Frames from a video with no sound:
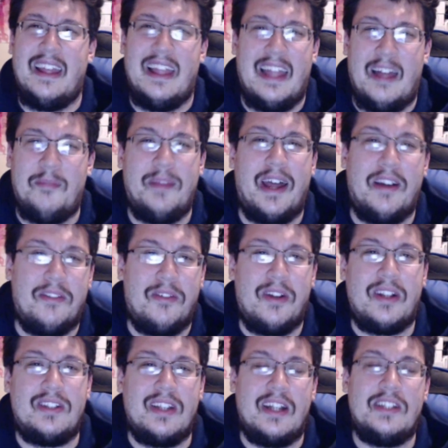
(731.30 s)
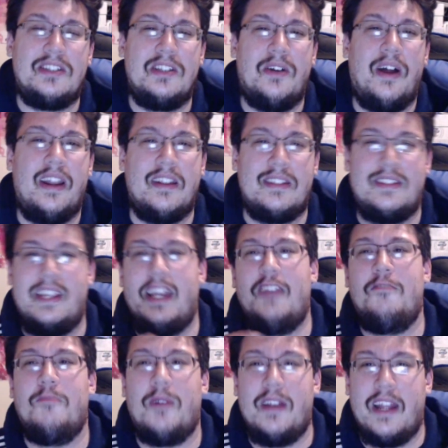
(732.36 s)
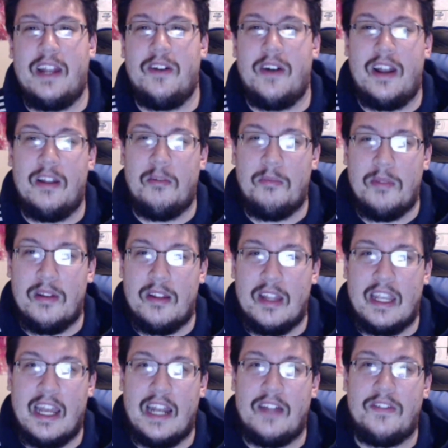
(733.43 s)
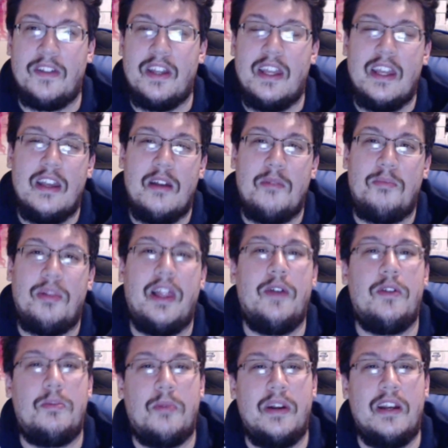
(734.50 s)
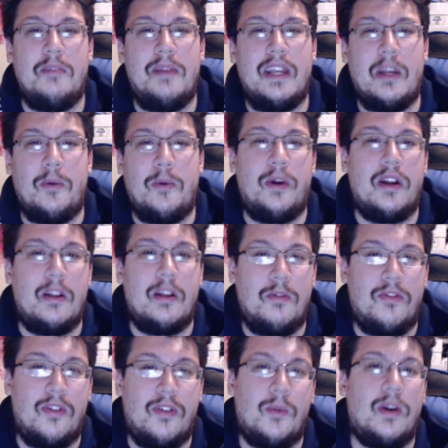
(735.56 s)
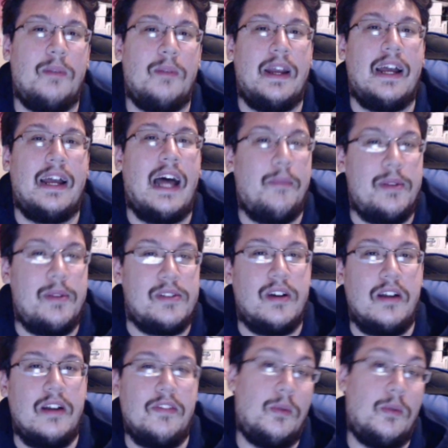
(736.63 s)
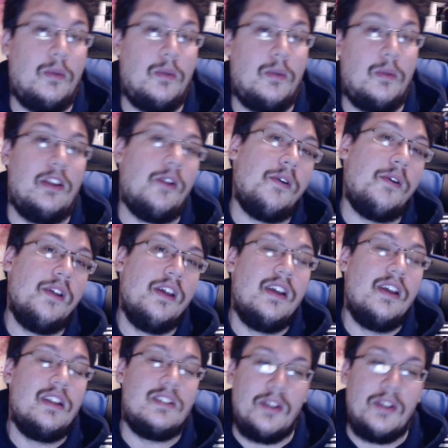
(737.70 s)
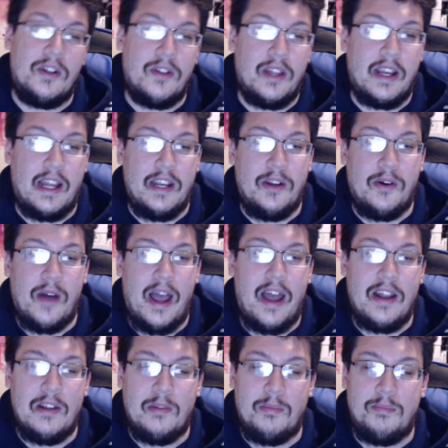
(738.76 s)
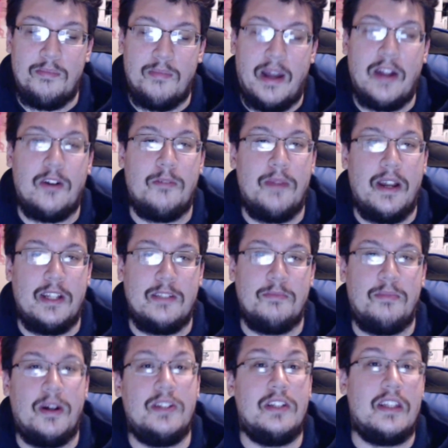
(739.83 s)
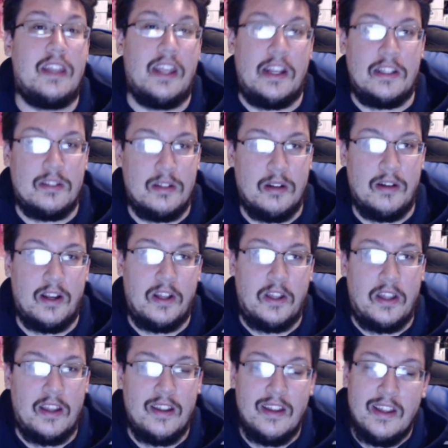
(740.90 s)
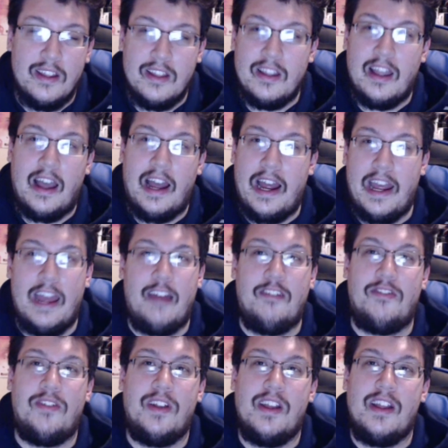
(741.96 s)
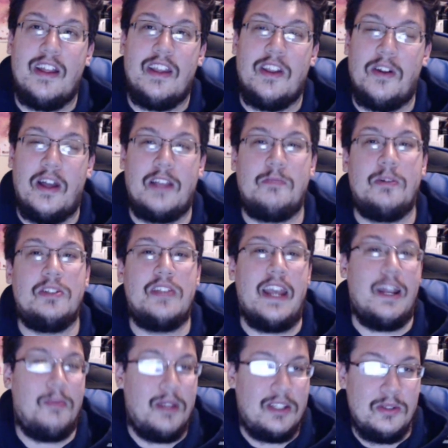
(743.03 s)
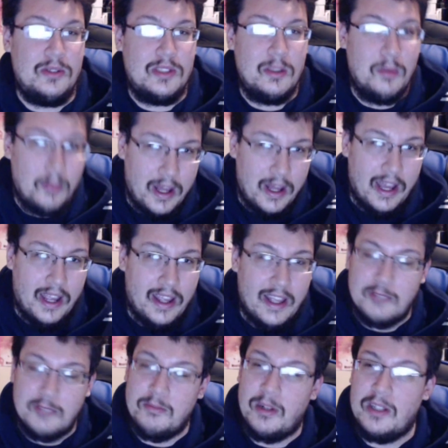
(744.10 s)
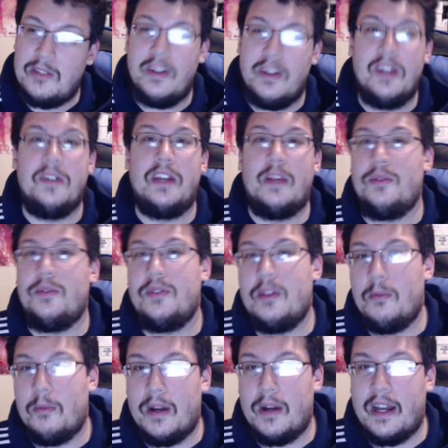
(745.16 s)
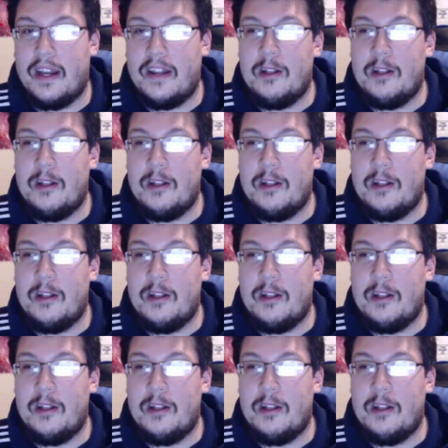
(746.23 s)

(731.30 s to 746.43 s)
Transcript: I'm not rich. I just know how to save money. I know how to kind of play with money to make it work for what my hobbies are and for what I do. So, you know, like I know how to micromanage and budget things correctly. I have, you know, as much anime as you see me buy, as much video games you see me buy,